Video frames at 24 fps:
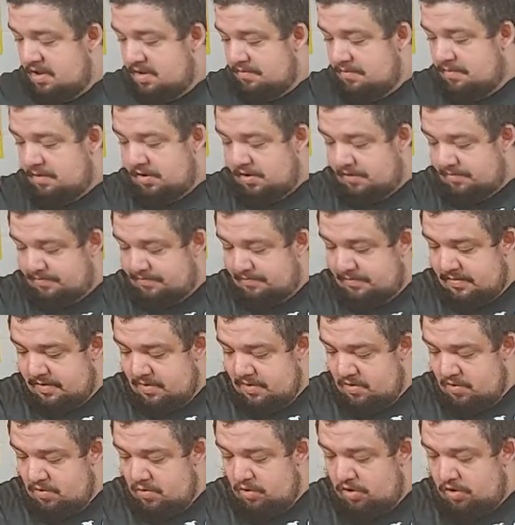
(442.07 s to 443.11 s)
But
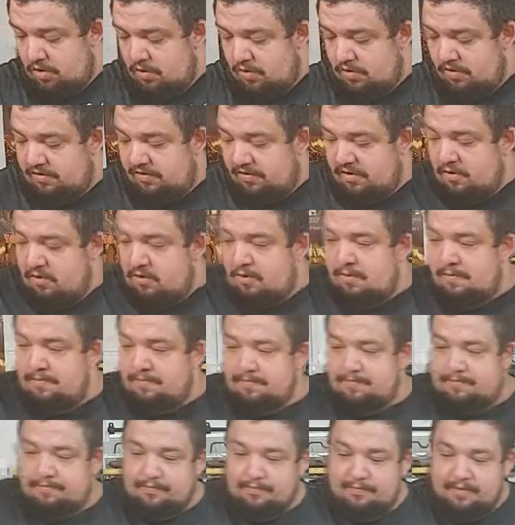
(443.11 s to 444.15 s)
what you want to do
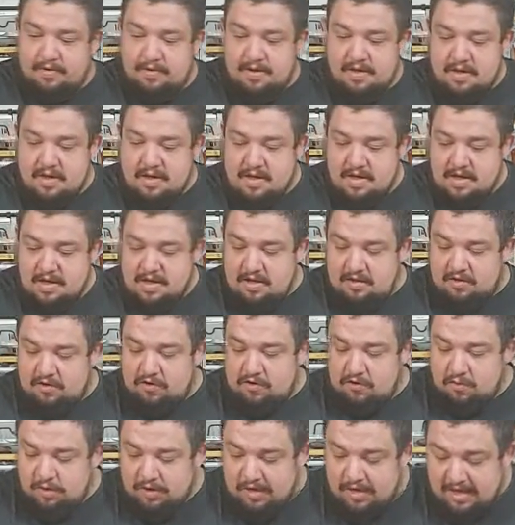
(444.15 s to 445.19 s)
is you
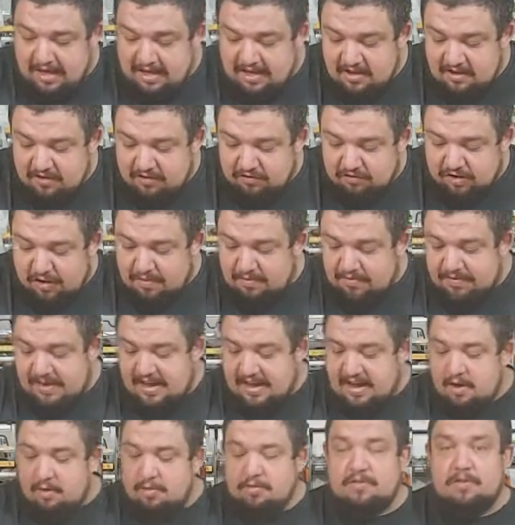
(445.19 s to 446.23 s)
just want to lay your strips
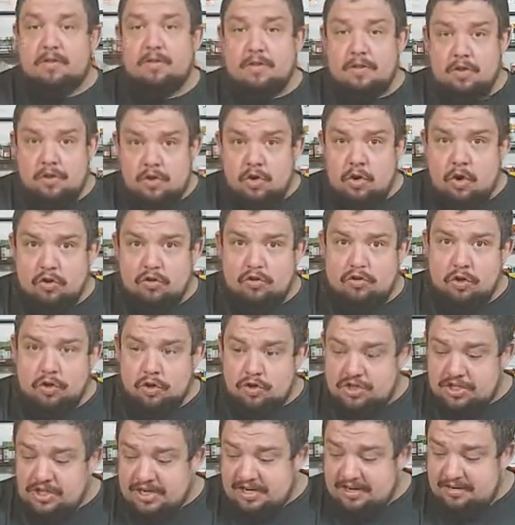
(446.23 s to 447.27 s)
out so that they're not
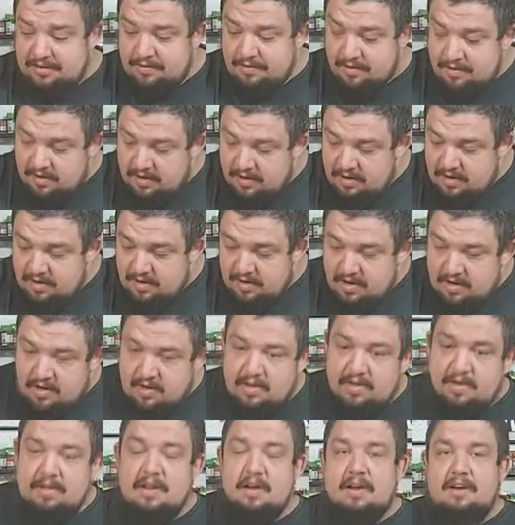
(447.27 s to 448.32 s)
touching.
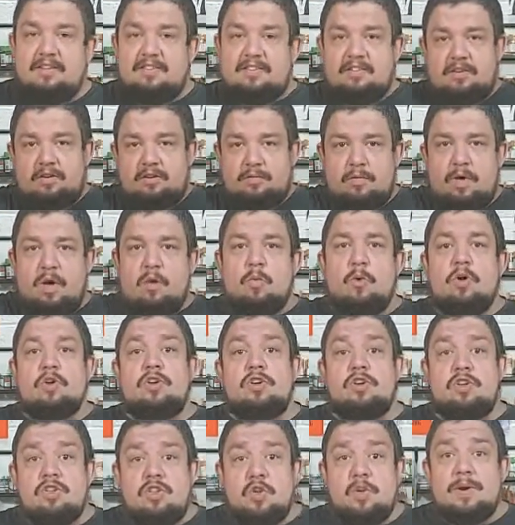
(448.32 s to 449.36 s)
Nice and what you
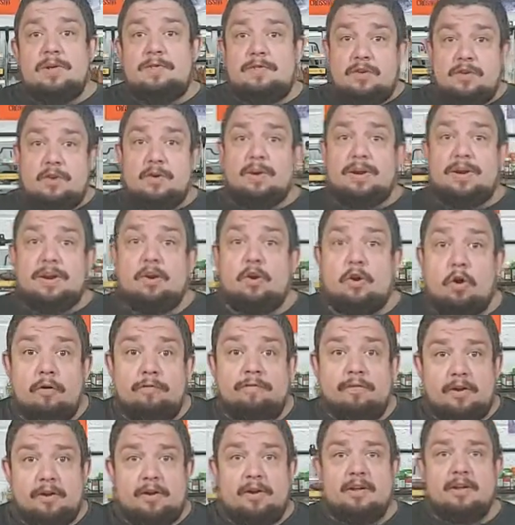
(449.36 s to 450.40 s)
can do if you do it in an
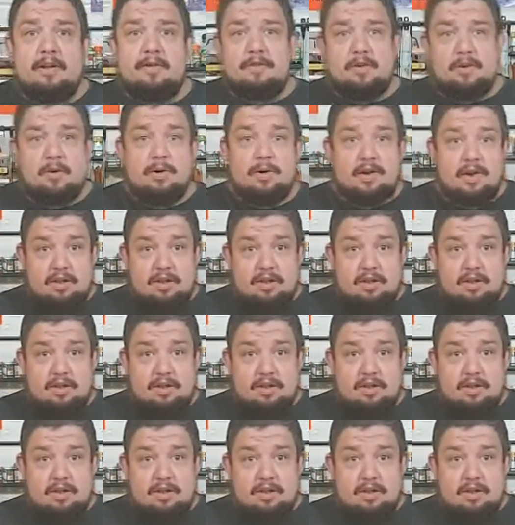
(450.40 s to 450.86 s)
oven, if you're doing